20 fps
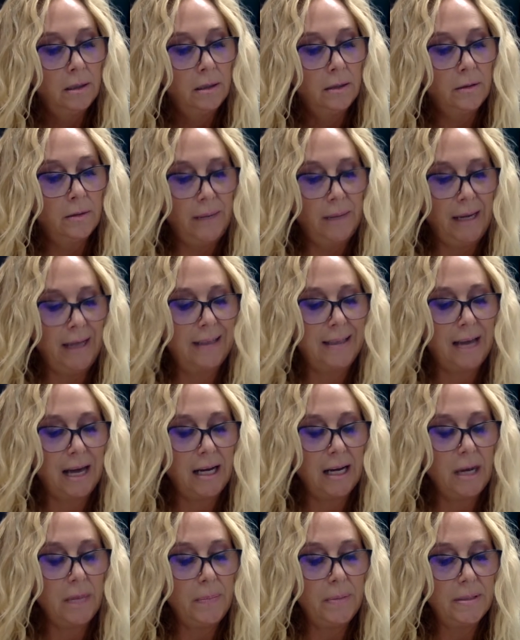The man
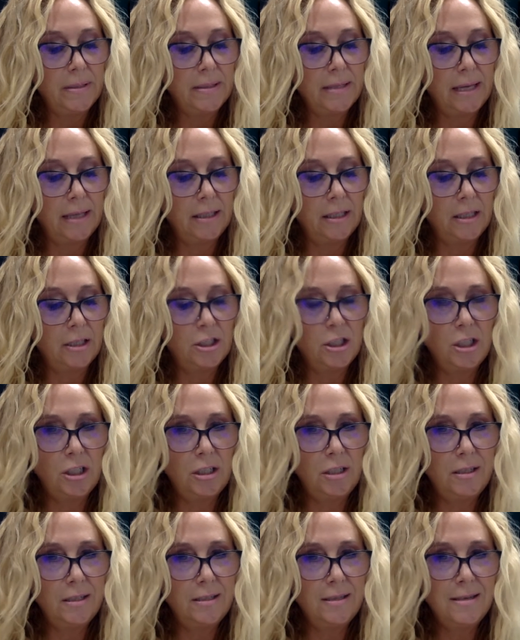got up and said,
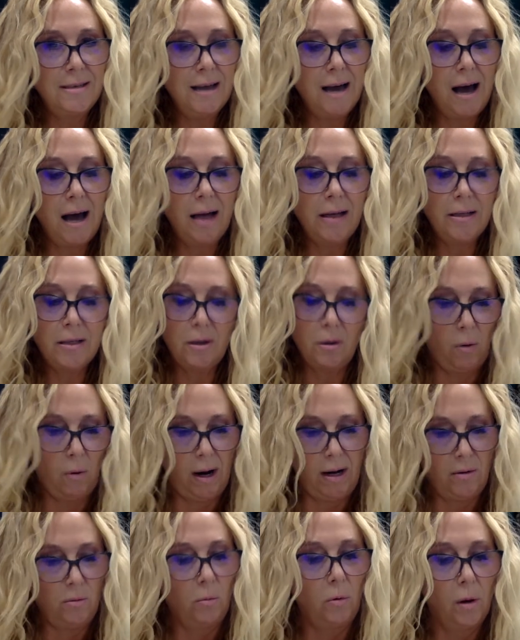"She's not a
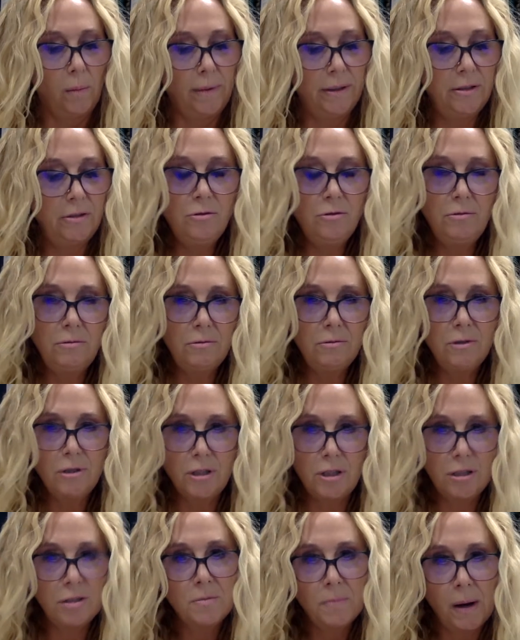white woman.
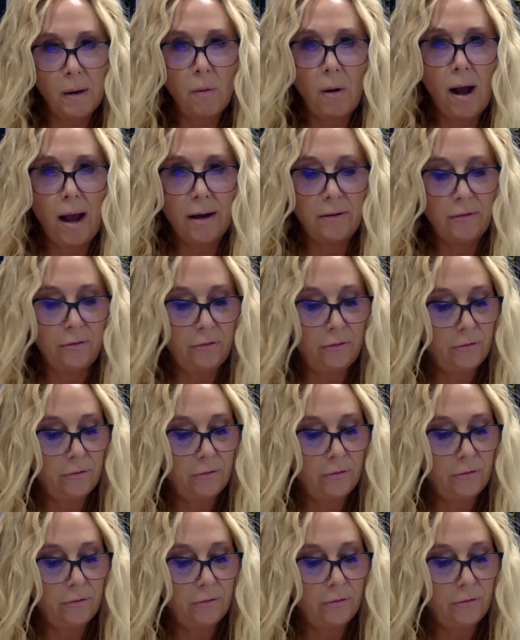She's my wife."